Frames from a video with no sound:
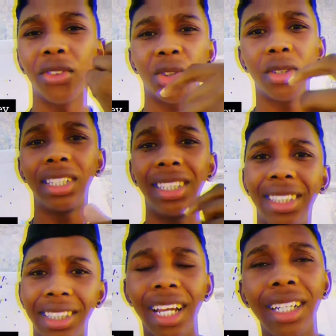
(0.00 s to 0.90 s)
To the
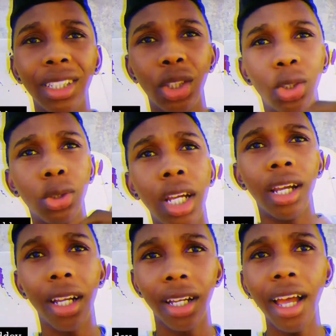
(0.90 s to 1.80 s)
J, to the
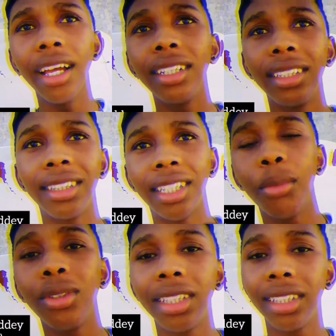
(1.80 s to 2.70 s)
A,
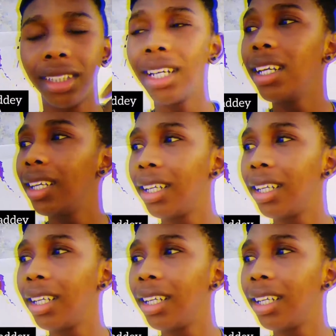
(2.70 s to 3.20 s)
double T,